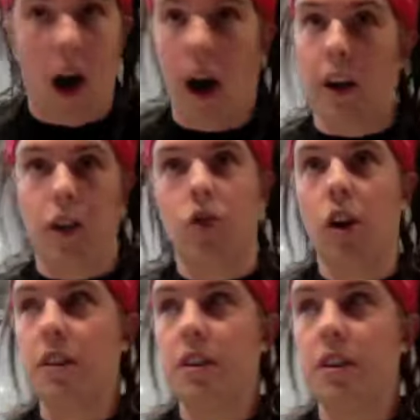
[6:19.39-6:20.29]
I gotta
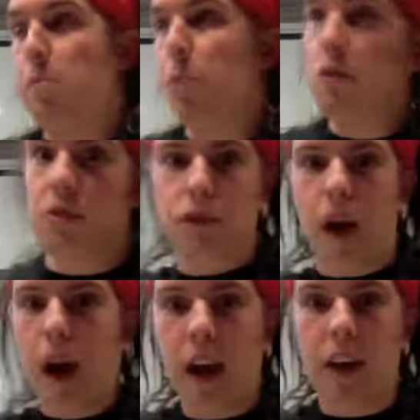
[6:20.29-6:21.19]
run, the bullets are
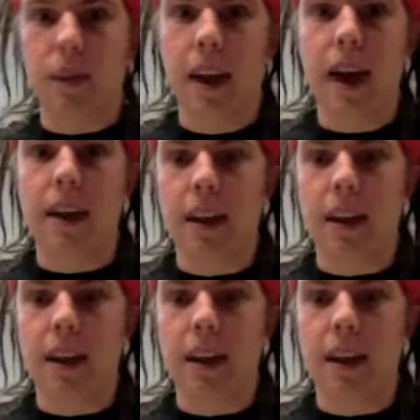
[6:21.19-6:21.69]
flying past my head.